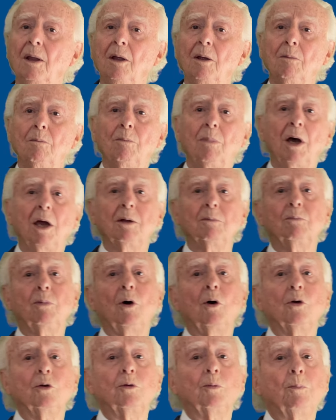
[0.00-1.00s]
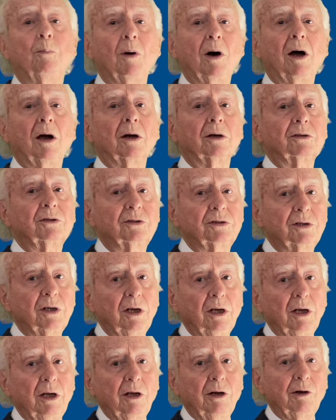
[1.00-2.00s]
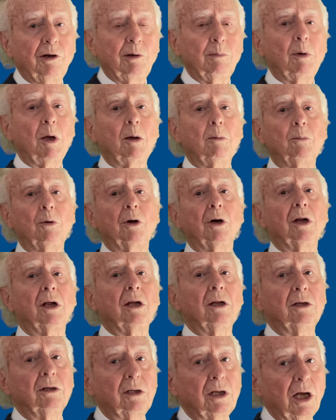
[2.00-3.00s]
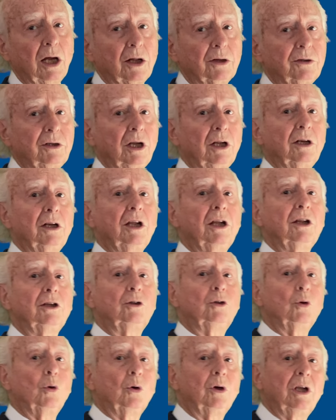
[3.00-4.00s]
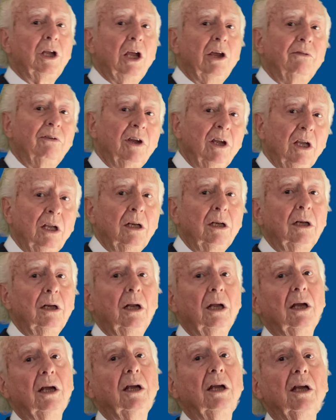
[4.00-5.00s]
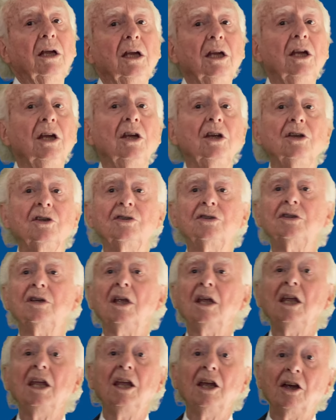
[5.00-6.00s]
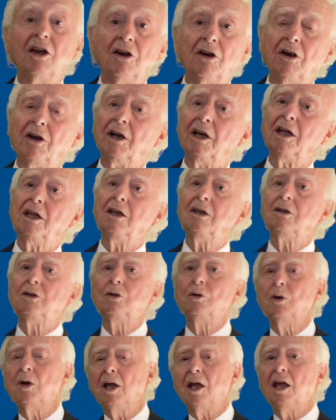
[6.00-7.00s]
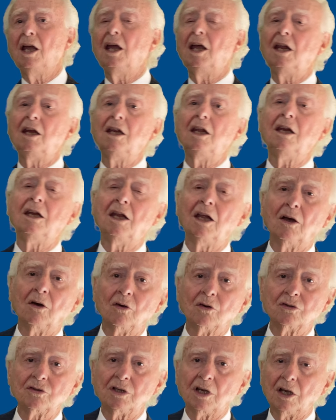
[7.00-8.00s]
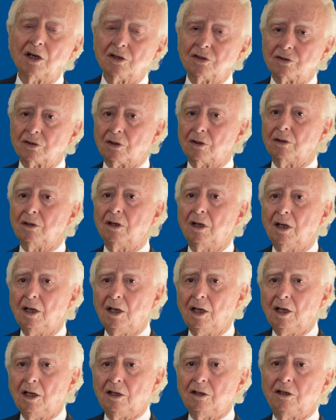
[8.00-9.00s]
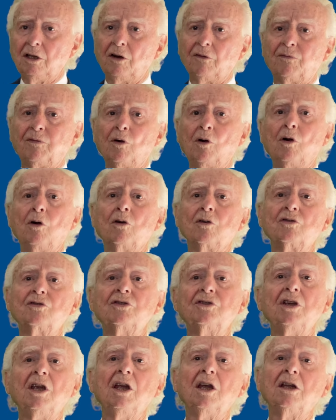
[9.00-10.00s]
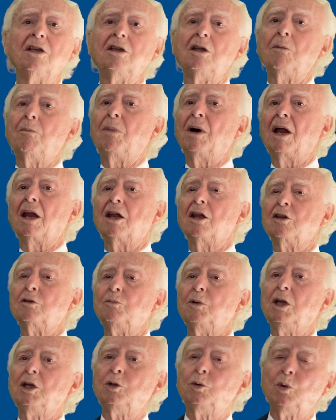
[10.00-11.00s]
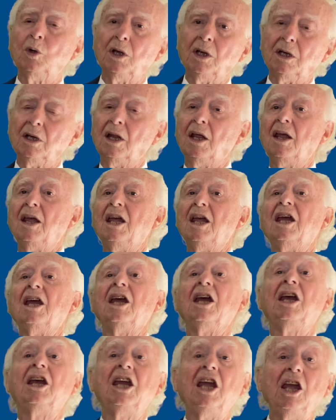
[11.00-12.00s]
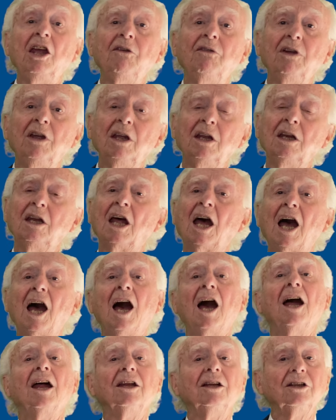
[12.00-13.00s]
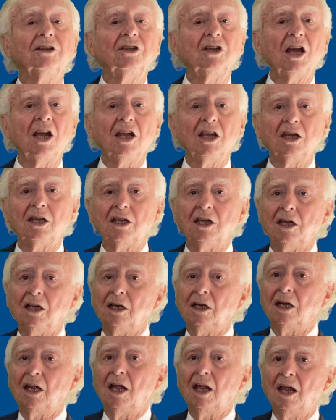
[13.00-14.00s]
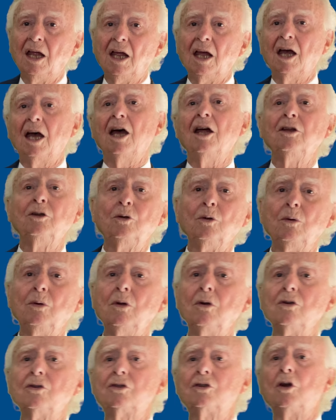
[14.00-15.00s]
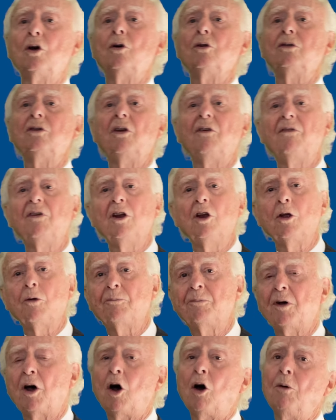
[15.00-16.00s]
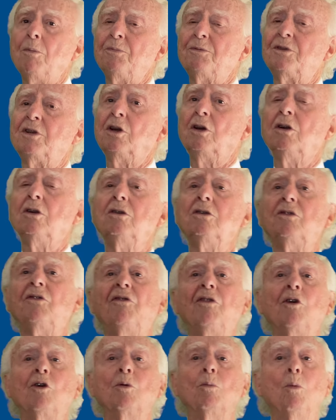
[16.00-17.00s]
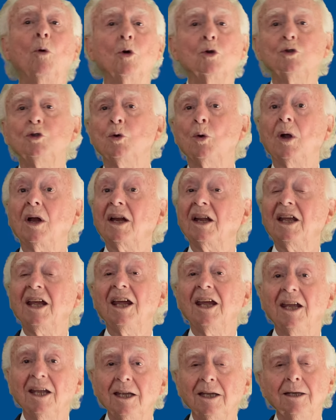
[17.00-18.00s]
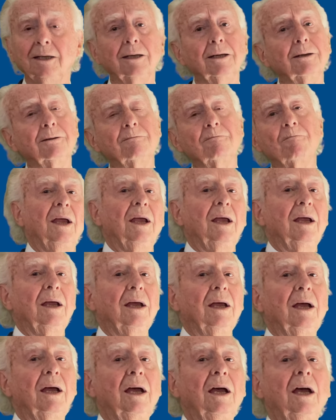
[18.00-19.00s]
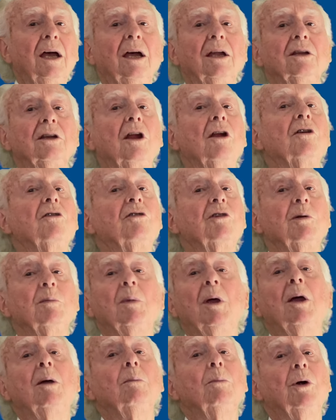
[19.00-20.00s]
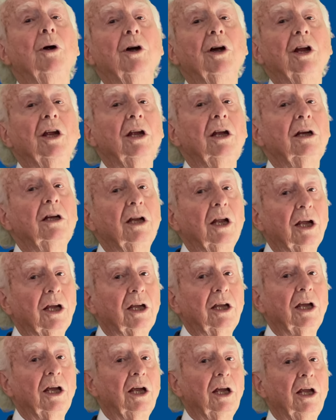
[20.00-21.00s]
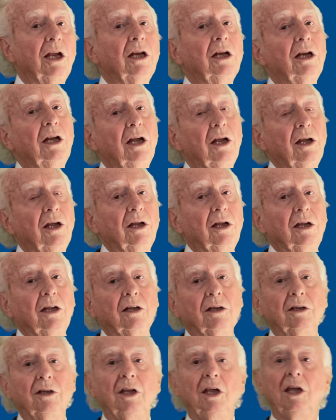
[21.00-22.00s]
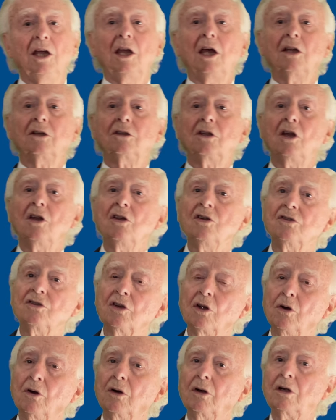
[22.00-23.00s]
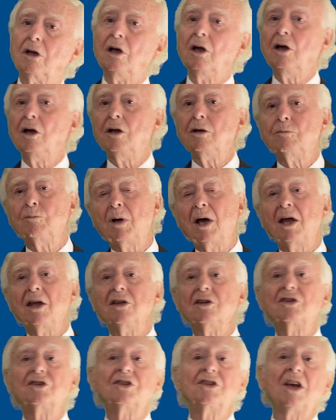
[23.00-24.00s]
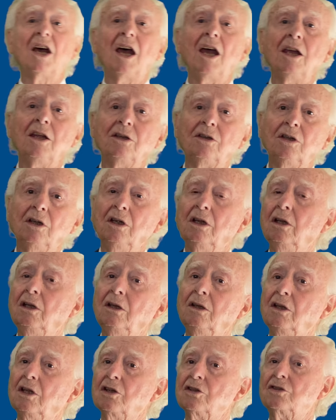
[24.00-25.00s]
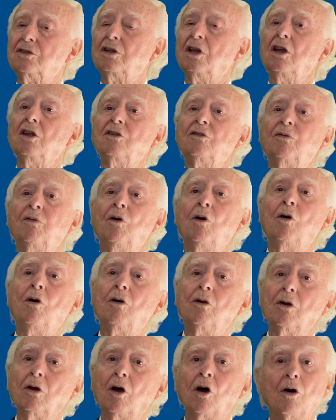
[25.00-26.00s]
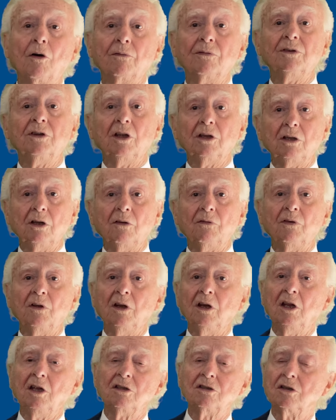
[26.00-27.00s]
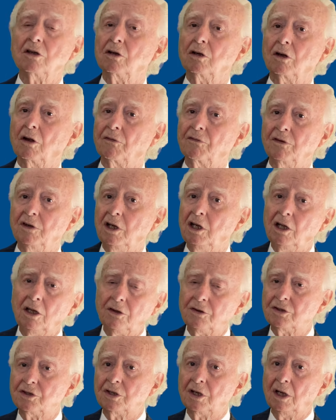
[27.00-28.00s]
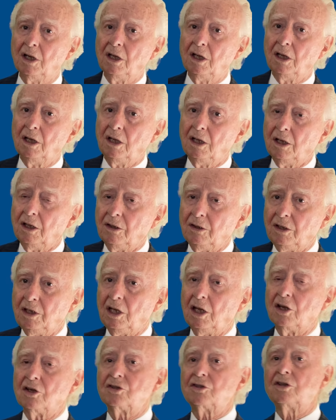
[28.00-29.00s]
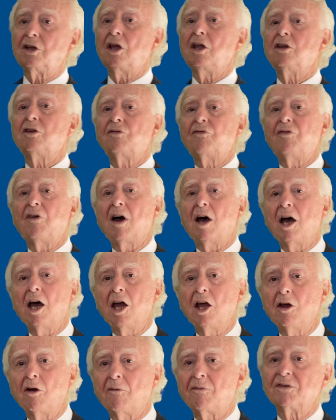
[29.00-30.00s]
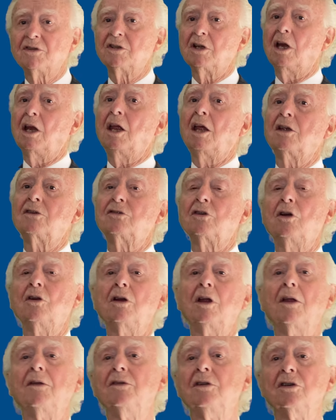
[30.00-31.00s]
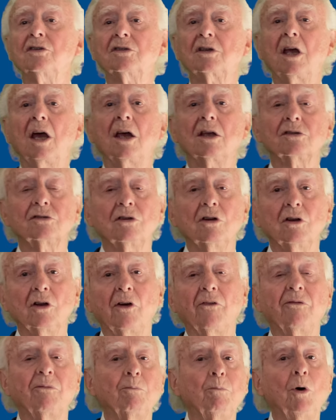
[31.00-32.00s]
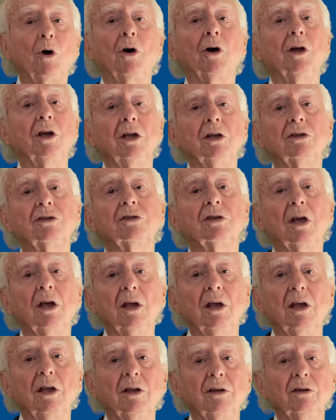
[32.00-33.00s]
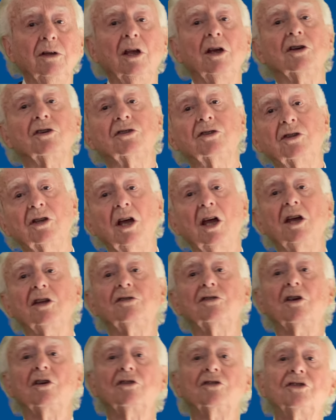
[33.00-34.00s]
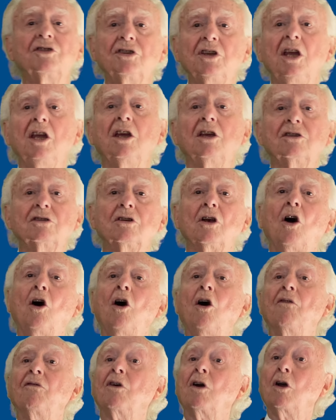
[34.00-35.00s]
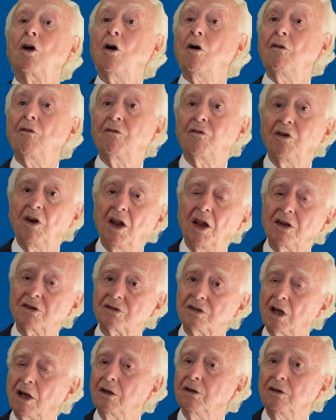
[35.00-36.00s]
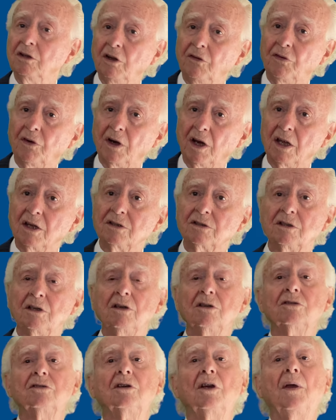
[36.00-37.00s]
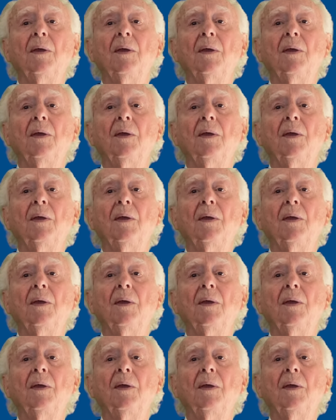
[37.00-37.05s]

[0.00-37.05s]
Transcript: by both parts, remembering that the need to give in is inherent to any negotiation. Therefore, seek the balance between giving and taking, and to do so develop options for mutual gain. And remembering again the attention curve by citing the stage 4 of the definition of needs, the stage 5 of selection and discussion of points, the stage 6 of conflicts and differences,